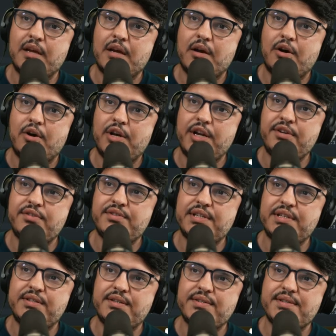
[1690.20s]
On Linux,
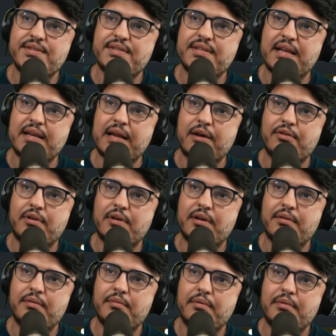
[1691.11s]
it doesn't stand out
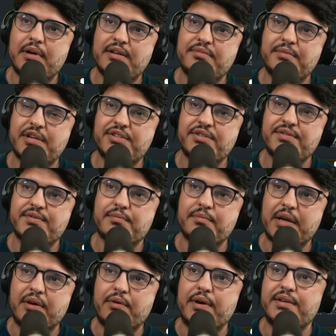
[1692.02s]
as much as on
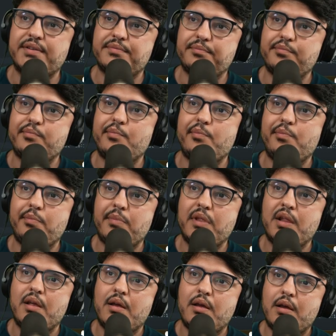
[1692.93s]
macOS.
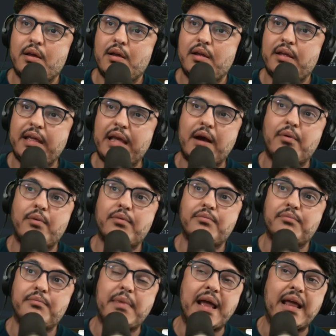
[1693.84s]
Yeah,
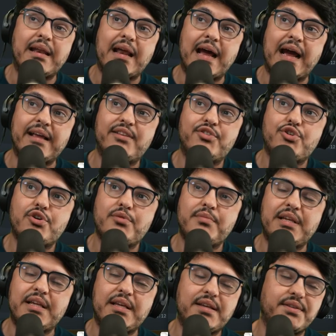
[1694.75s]
man, iTerm
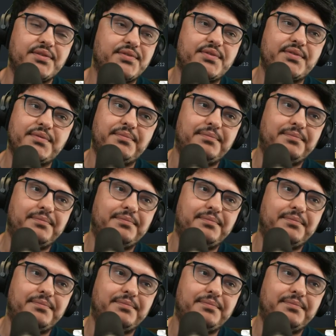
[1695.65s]
is...